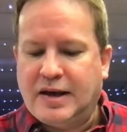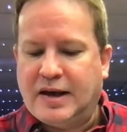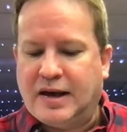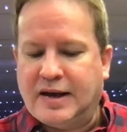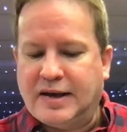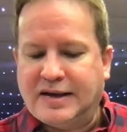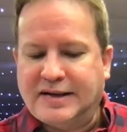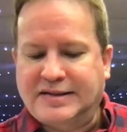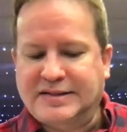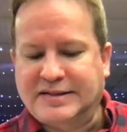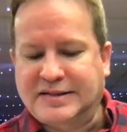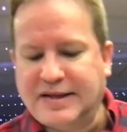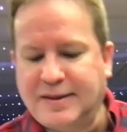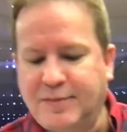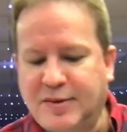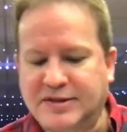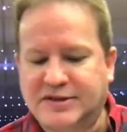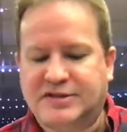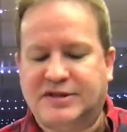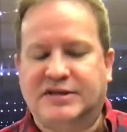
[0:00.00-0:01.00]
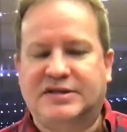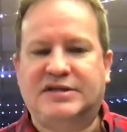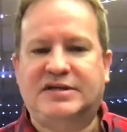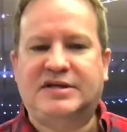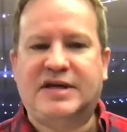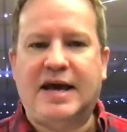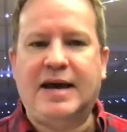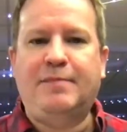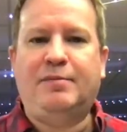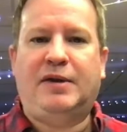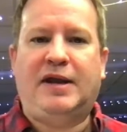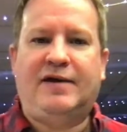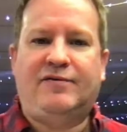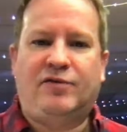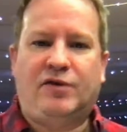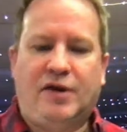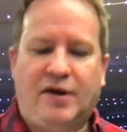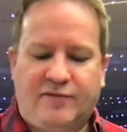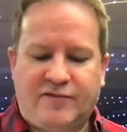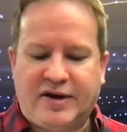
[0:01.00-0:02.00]
exhibits the same
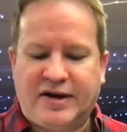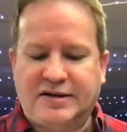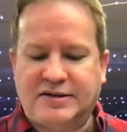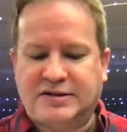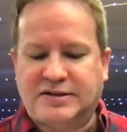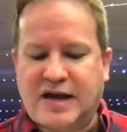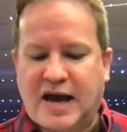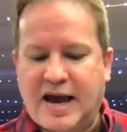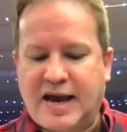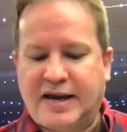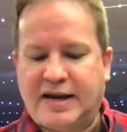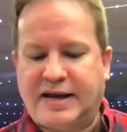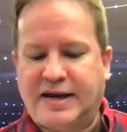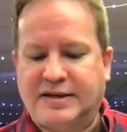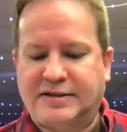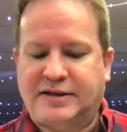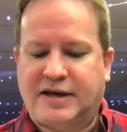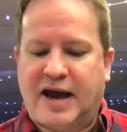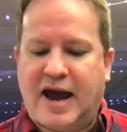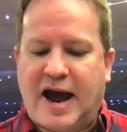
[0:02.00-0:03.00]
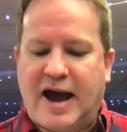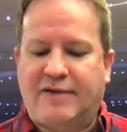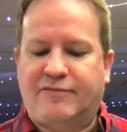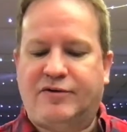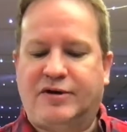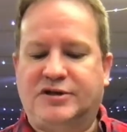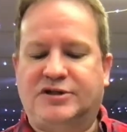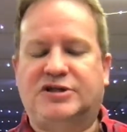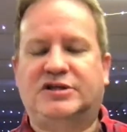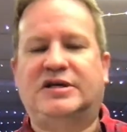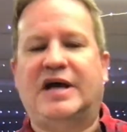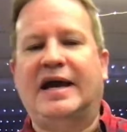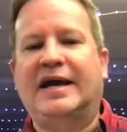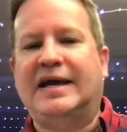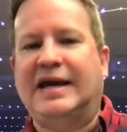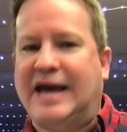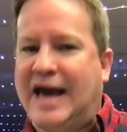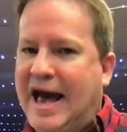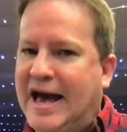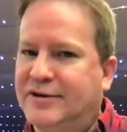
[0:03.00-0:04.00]
level of anxiety as the average
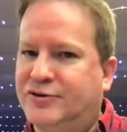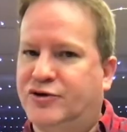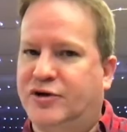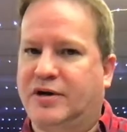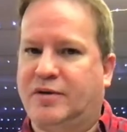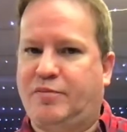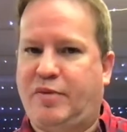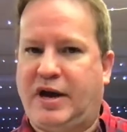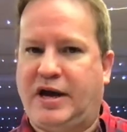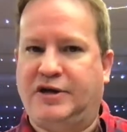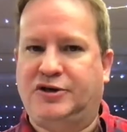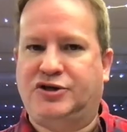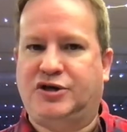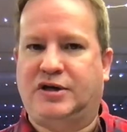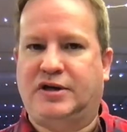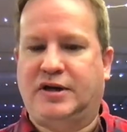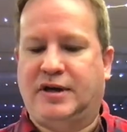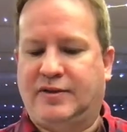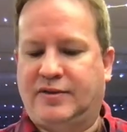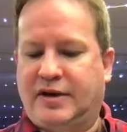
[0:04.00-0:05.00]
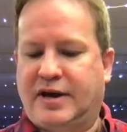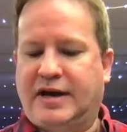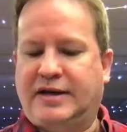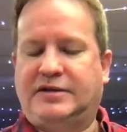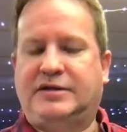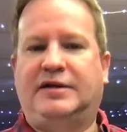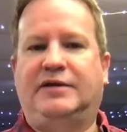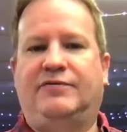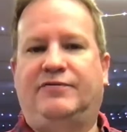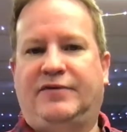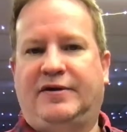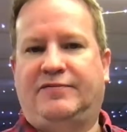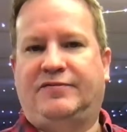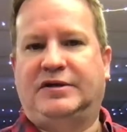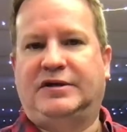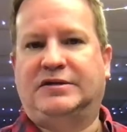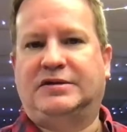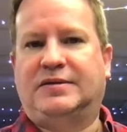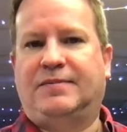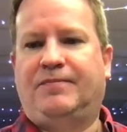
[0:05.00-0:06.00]
psychiatric patient in the
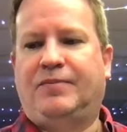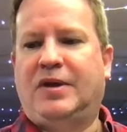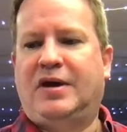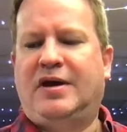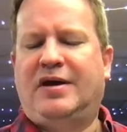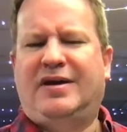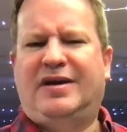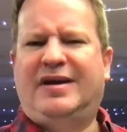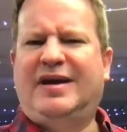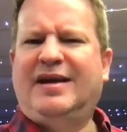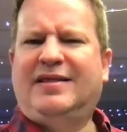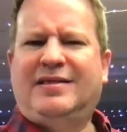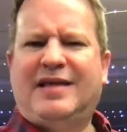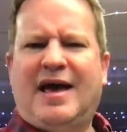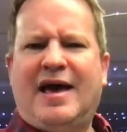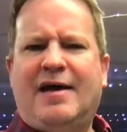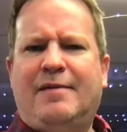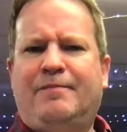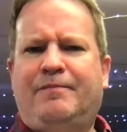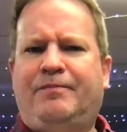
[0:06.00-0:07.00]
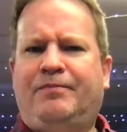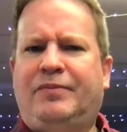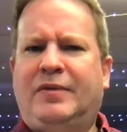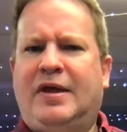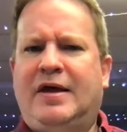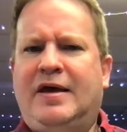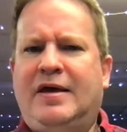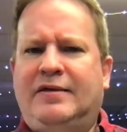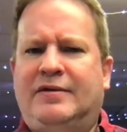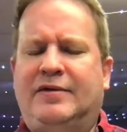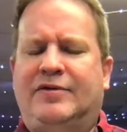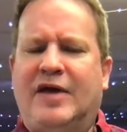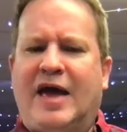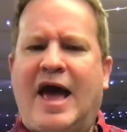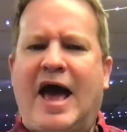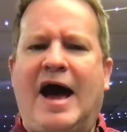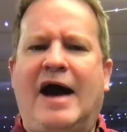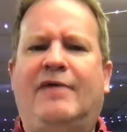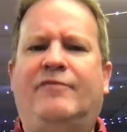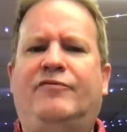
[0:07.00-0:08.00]
1950s. You get that? That the
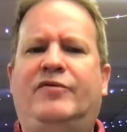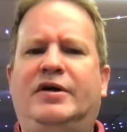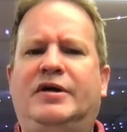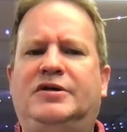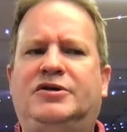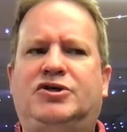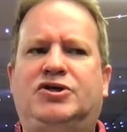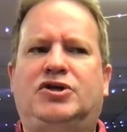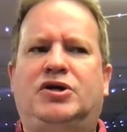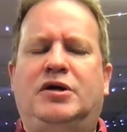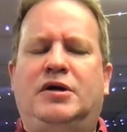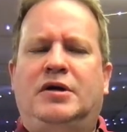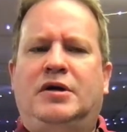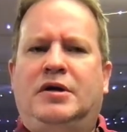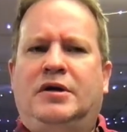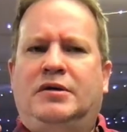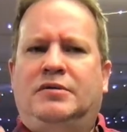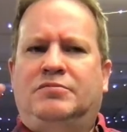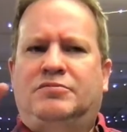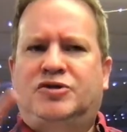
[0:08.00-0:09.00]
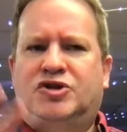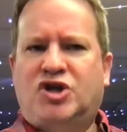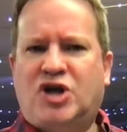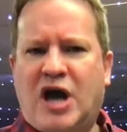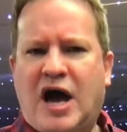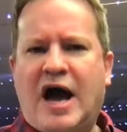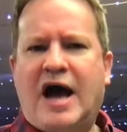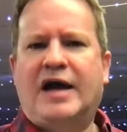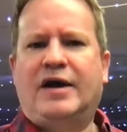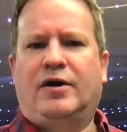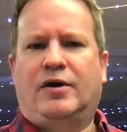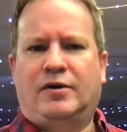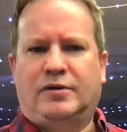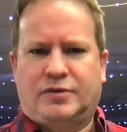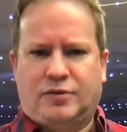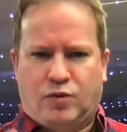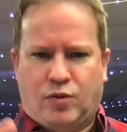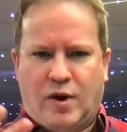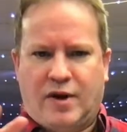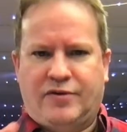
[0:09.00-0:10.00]
average
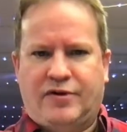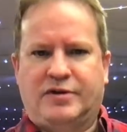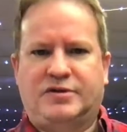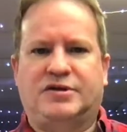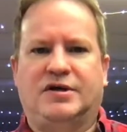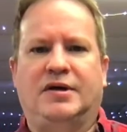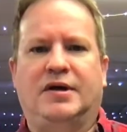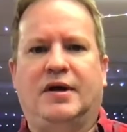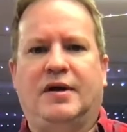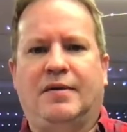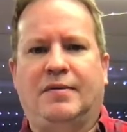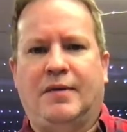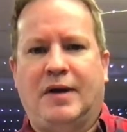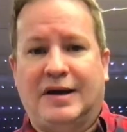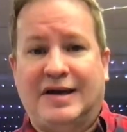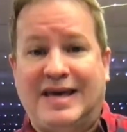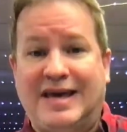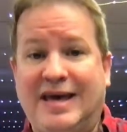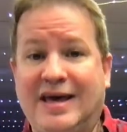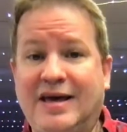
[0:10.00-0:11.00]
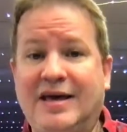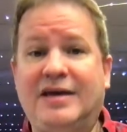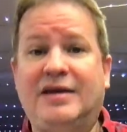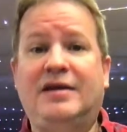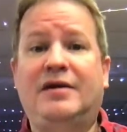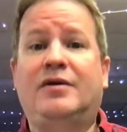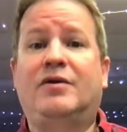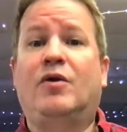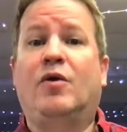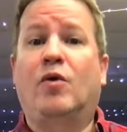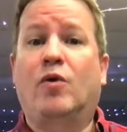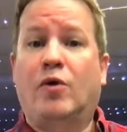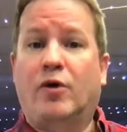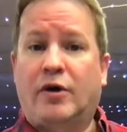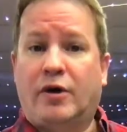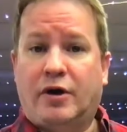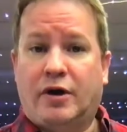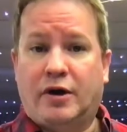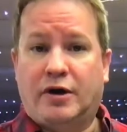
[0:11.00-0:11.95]
child, whether it's a kid or a